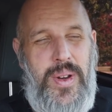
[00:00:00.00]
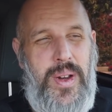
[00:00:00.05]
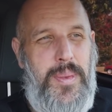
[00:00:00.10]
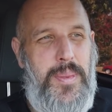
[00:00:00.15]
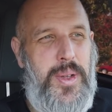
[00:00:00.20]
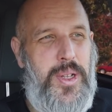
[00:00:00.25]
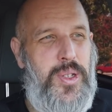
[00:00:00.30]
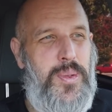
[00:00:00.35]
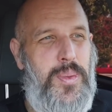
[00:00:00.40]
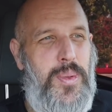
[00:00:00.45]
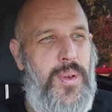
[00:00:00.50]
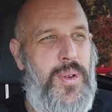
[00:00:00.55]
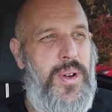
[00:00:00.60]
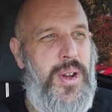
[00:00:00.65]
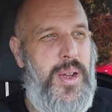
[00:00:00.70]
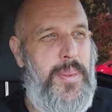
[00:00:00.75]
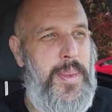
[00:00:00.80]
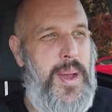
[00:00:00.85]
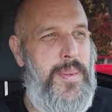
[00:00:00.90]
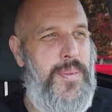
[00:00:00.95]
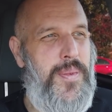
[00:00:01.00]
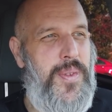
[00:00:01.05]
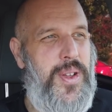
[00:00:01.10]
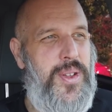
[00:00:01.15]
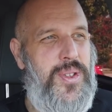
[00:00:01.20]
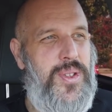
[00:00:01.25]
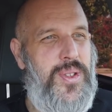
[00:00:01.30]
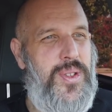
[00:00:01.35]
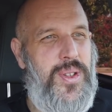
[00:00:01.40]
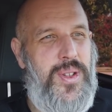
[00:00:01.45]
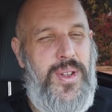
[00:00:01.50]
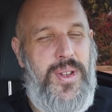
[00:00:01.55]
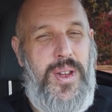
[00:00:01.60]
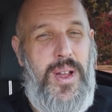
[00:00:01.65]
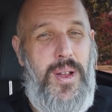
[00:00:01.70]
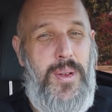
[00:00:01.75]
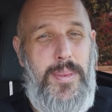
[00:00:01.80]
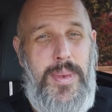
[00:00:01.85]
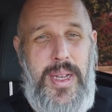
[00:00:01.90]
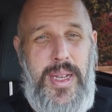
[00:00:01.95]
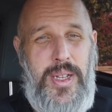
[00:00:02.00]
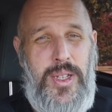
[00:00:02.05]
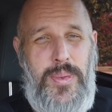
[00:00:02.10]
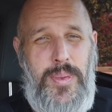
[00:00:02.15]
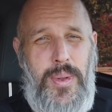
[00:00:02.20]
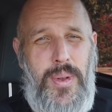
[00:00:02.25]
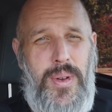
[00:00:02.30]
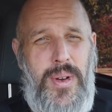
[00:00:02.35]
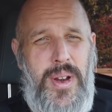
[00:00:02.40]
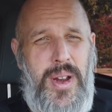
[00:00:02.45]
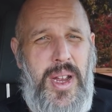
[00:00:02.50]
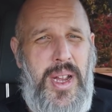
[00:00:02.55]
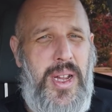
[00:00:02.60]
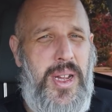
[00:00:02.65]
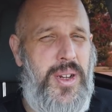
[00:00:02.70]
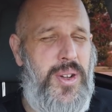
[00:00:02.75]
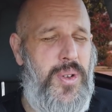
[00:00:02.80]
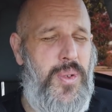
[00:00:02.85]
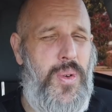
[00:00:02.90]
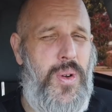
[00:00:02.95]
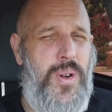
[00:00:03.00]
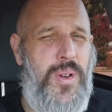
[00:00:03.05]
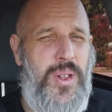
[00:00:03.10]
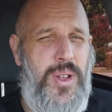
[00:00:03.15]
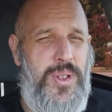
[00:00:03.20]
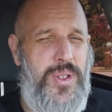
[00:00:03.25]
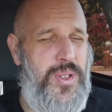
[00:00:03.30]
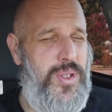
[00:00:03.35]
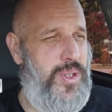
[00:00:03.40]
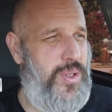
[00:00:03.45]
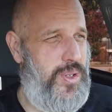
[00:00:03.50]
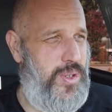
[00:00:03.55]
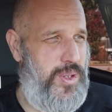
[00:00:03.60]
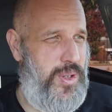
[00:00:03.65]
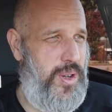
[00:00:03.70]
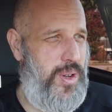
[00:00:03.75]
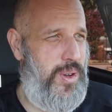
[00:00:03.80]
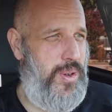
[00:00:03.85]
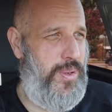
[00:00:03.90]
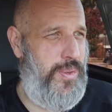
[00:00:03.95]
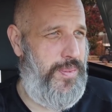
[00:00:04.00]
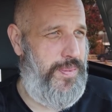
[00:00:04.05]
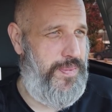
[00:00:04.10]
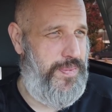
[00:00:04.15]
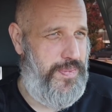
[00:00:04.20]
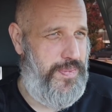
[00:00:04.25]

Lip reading: and I'm exploring Memphis, and I'll be exploring New Orleans. So